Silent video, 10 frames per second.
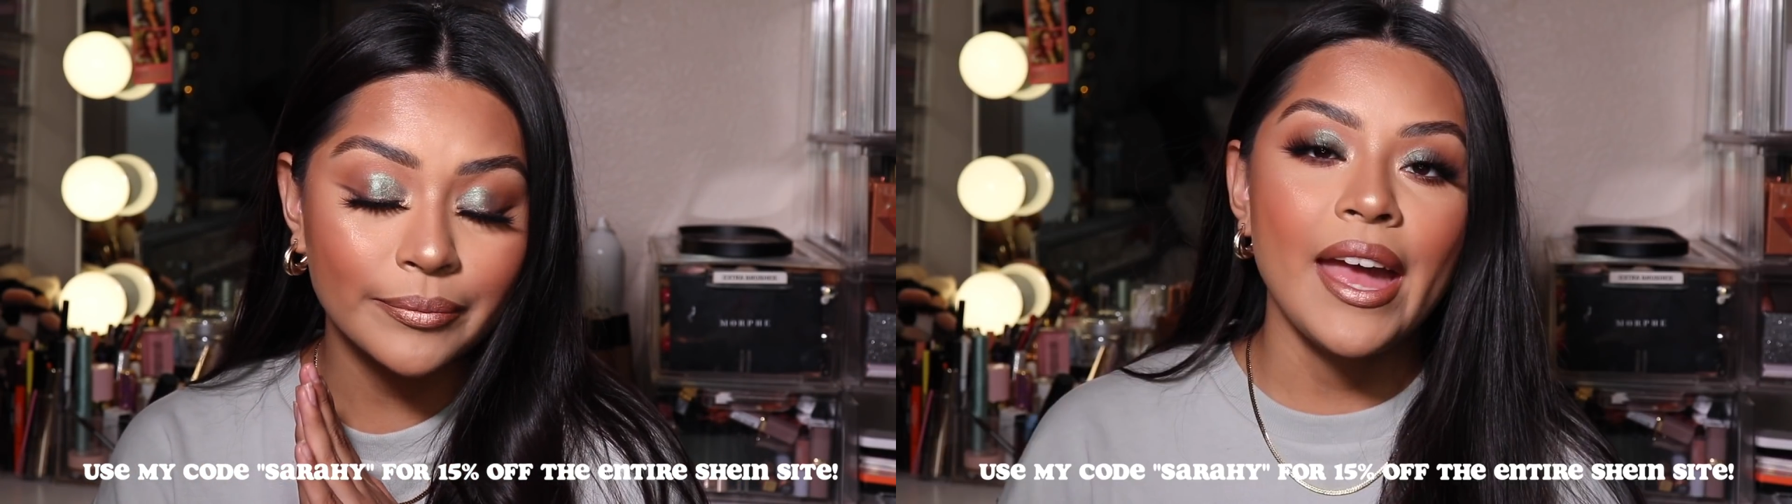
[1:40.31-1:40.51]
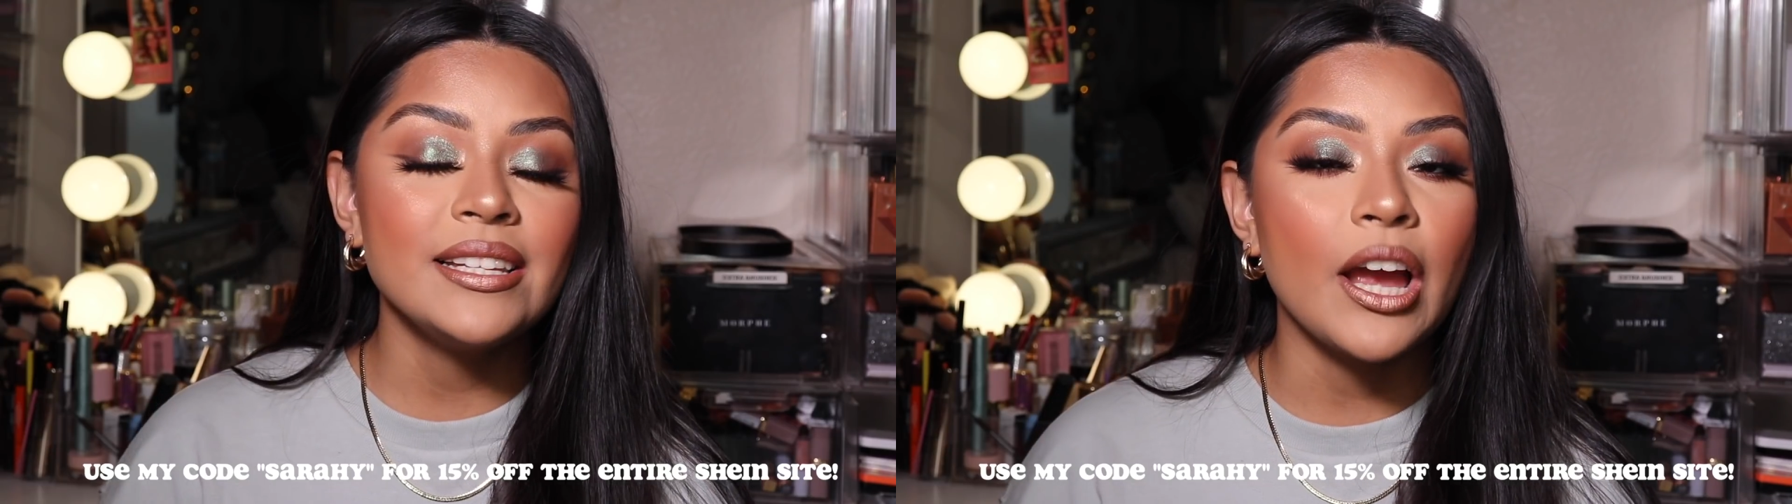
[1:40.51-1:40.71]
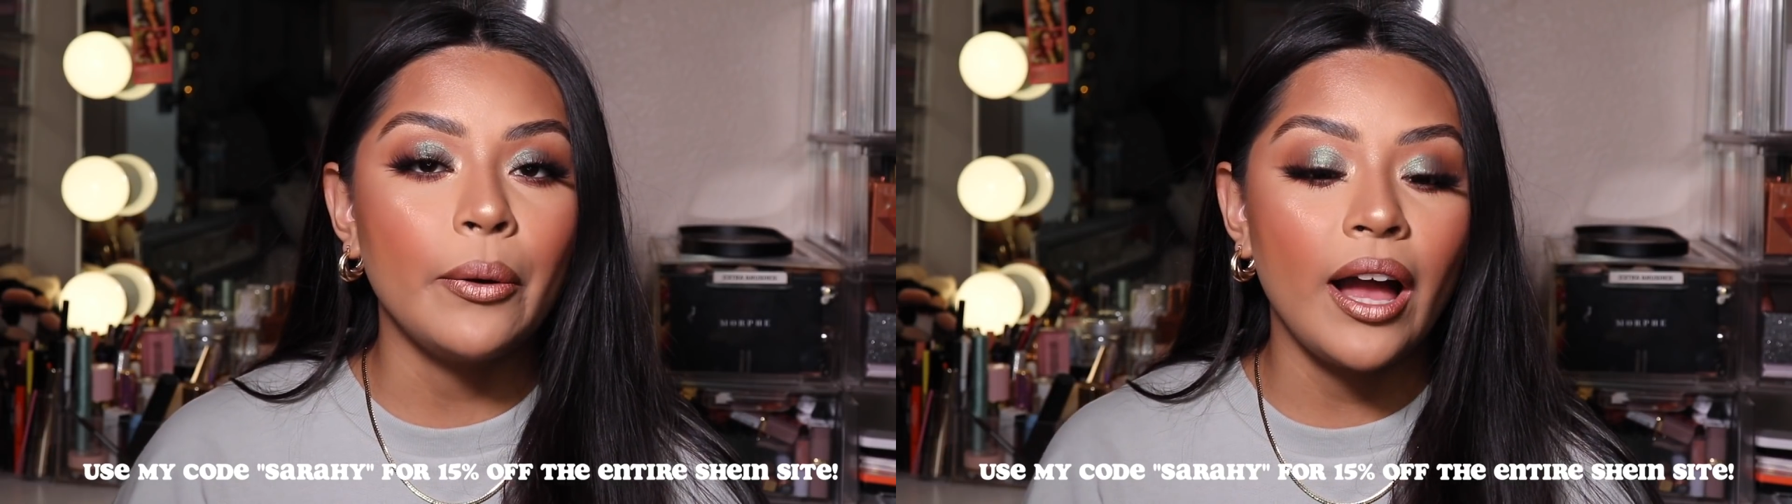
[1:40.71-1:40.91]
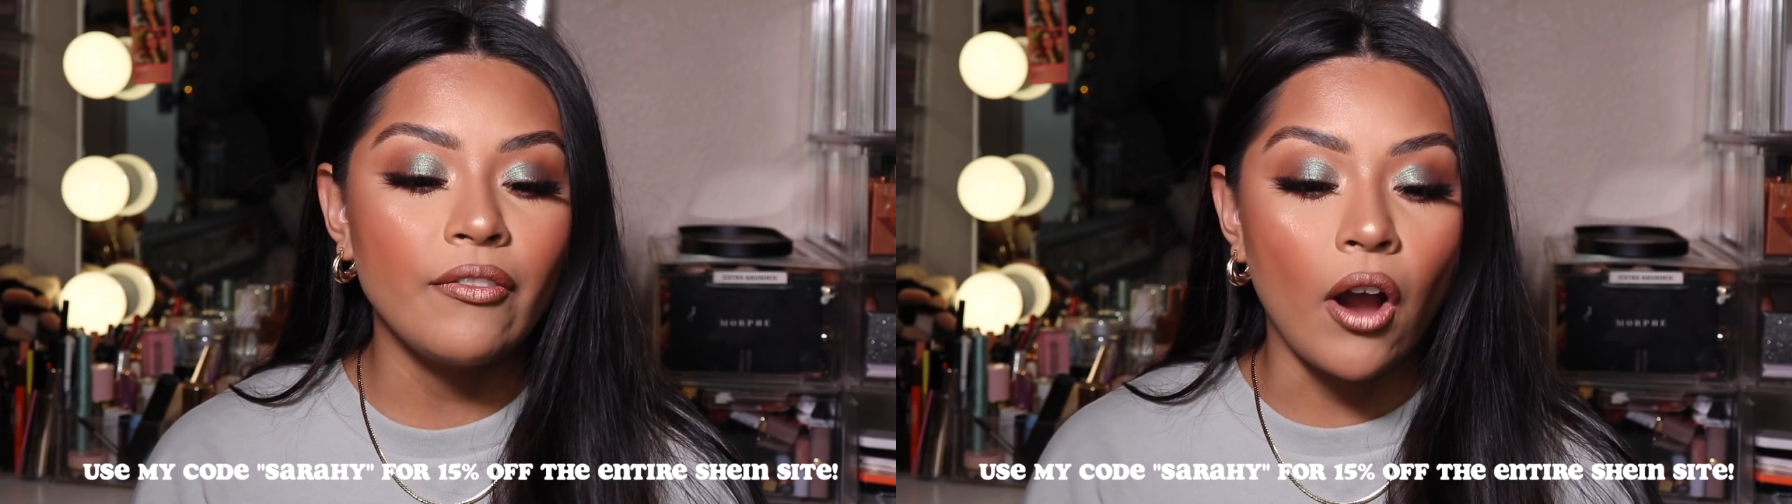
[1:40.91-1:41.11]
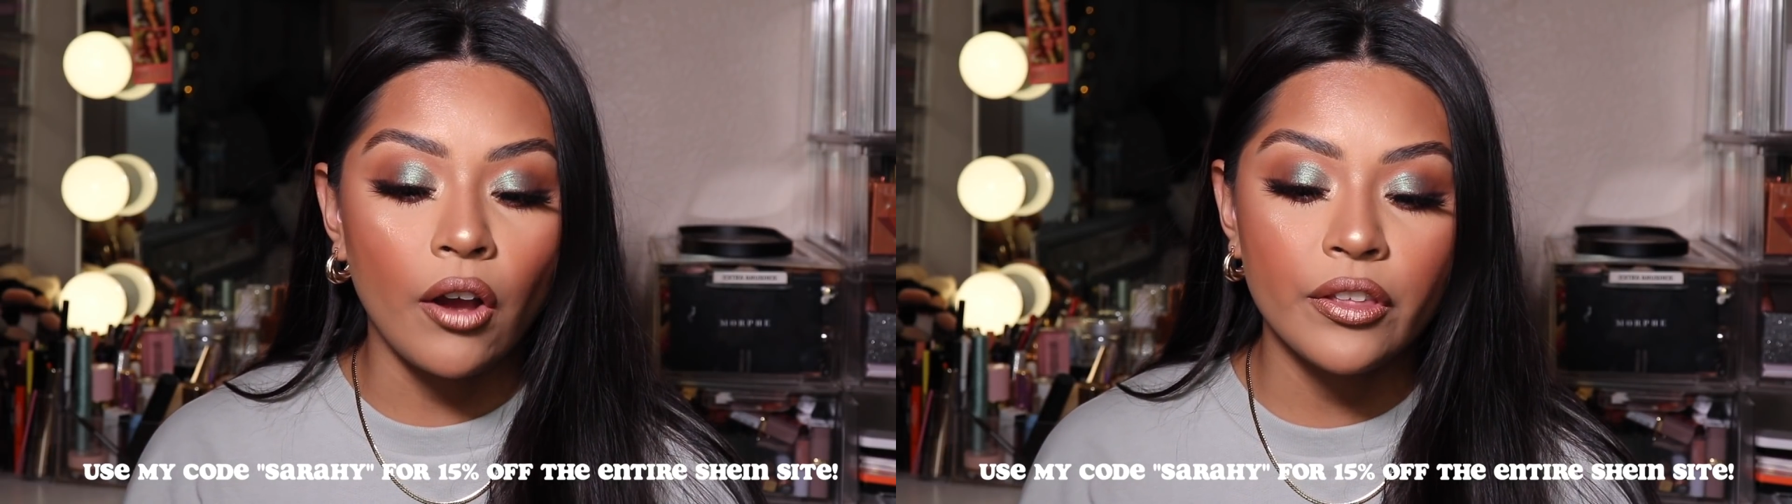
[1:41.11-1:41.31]
And I will
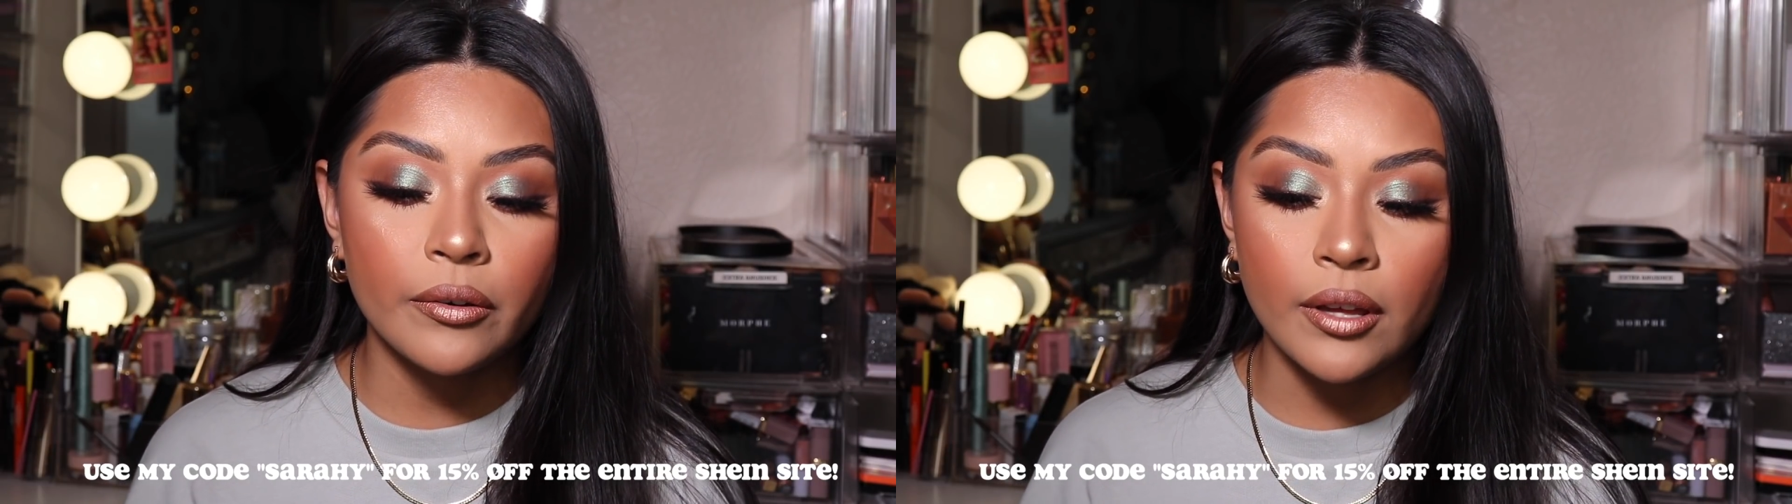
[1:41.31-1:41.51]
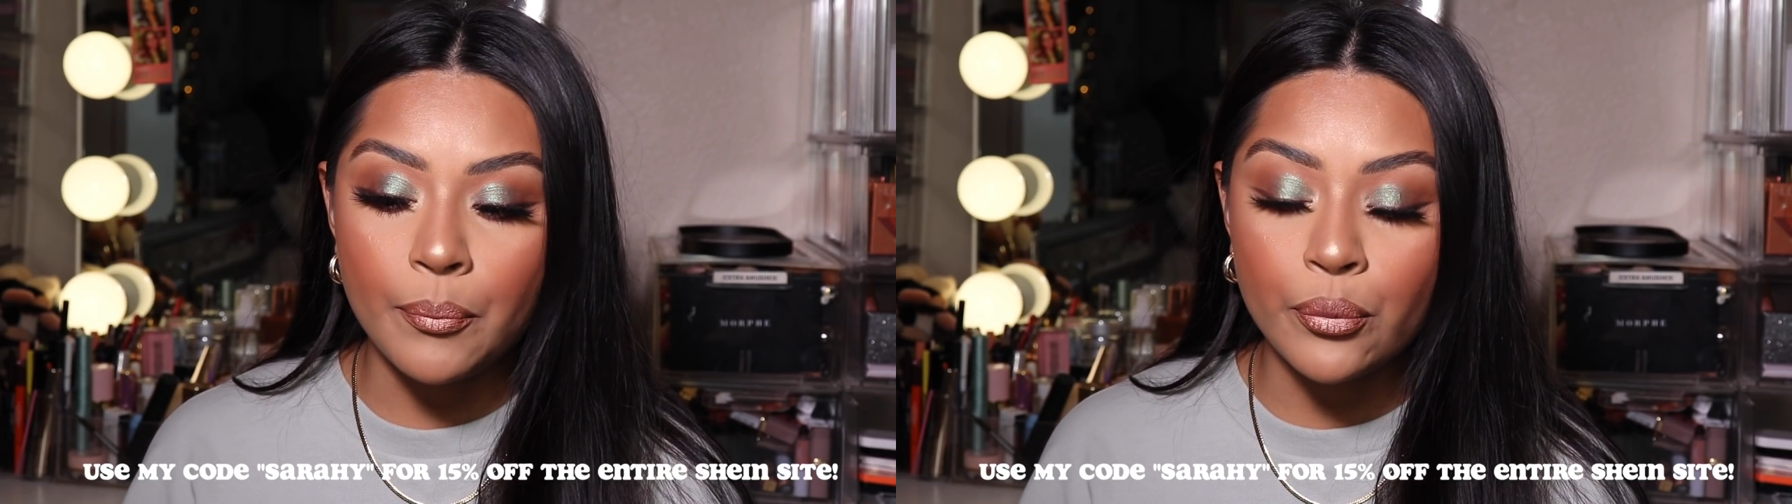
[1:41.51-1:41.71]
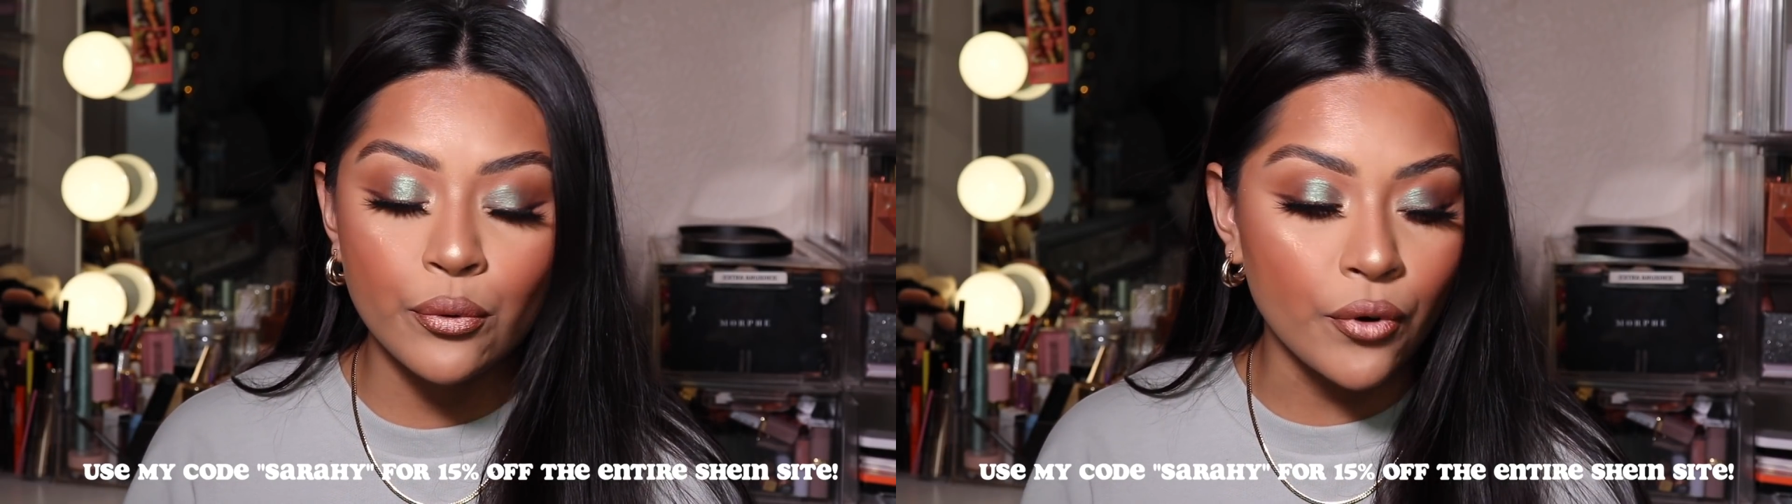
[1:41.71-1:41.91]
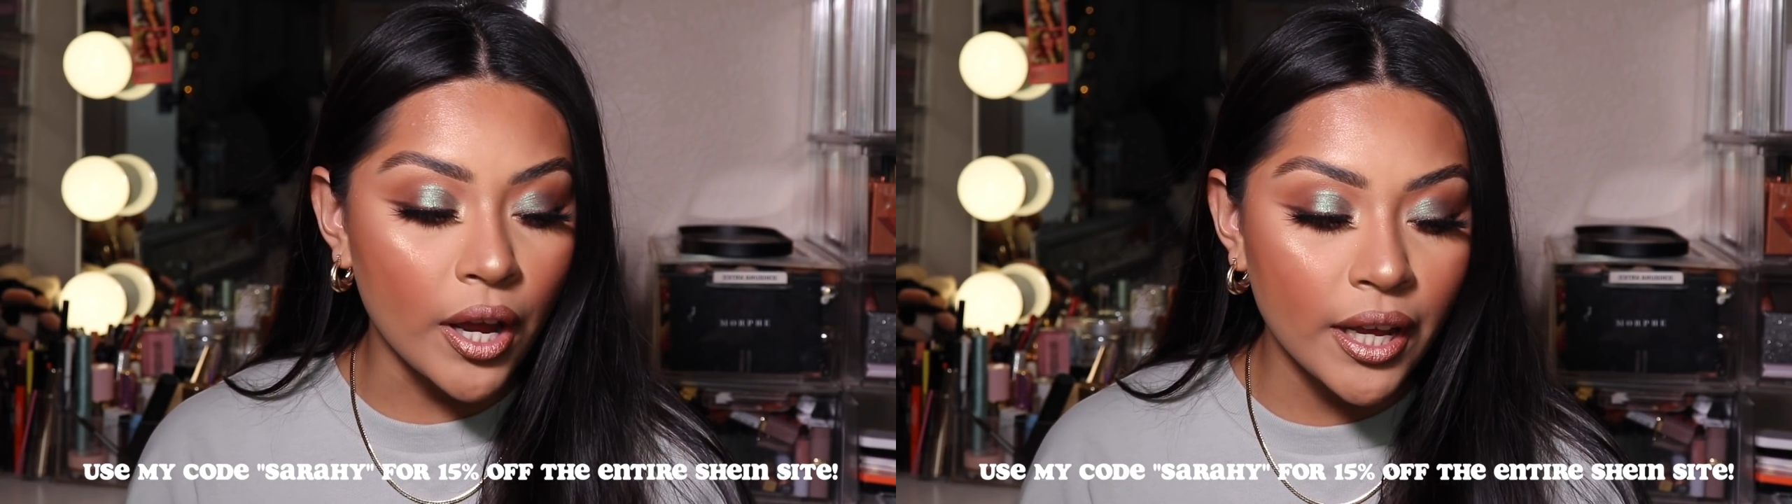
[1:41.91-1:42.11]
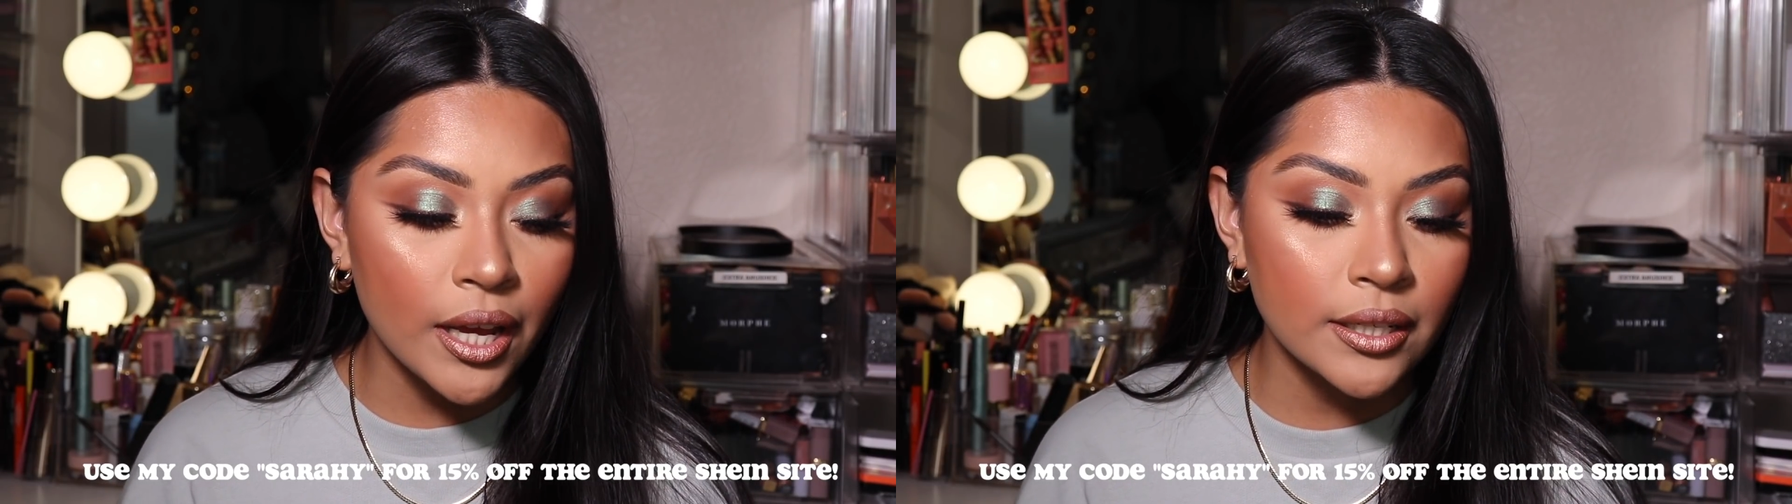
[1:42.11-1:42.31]
have all the
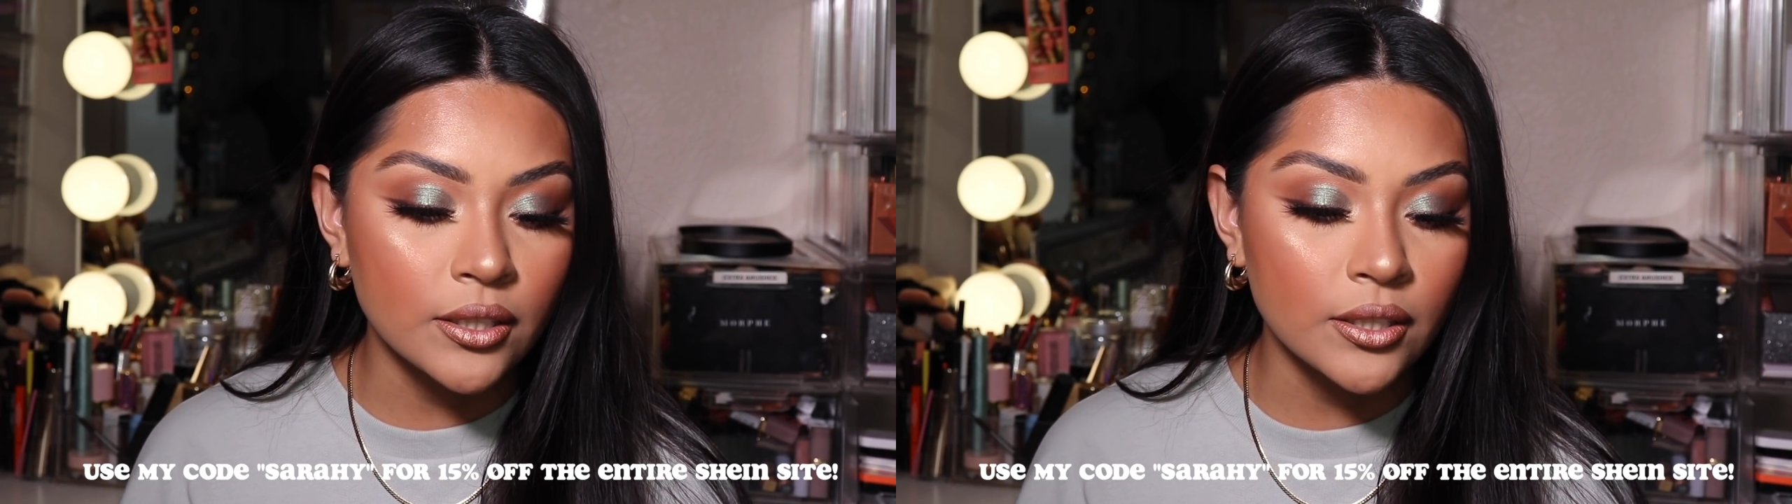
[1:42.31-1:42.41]
products,